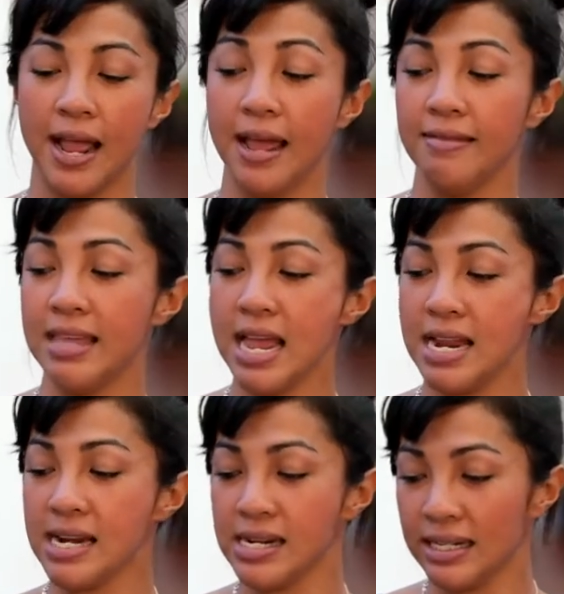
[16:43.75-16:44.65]
and
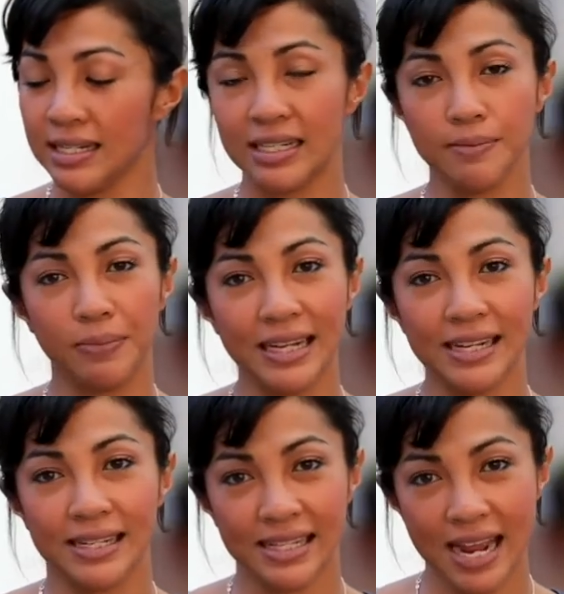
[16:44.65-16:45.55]
then simply
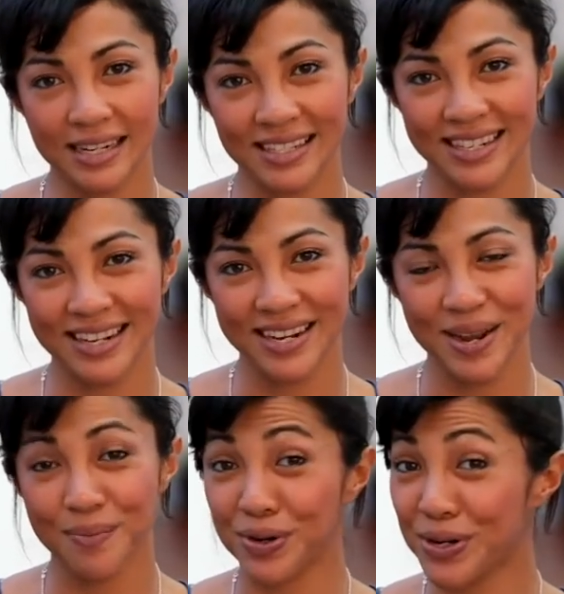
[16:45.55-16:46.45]
send,
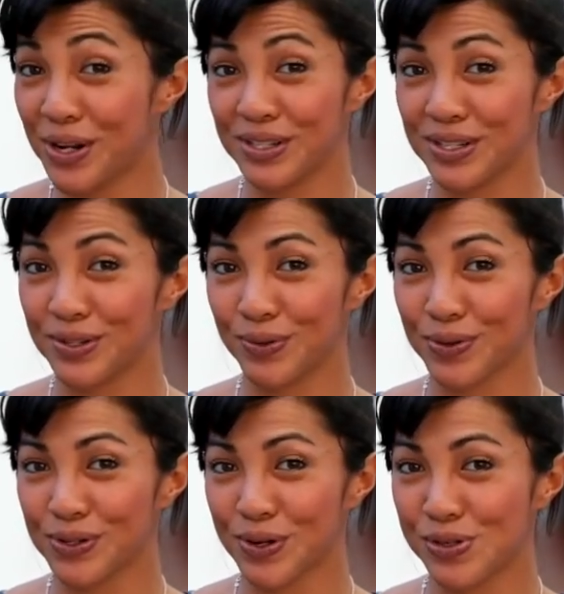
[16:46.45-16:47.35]
but not just through
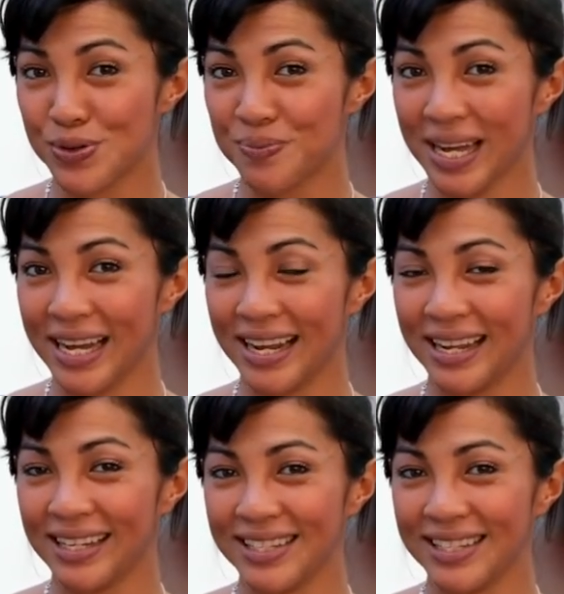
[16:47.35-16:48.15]
social media.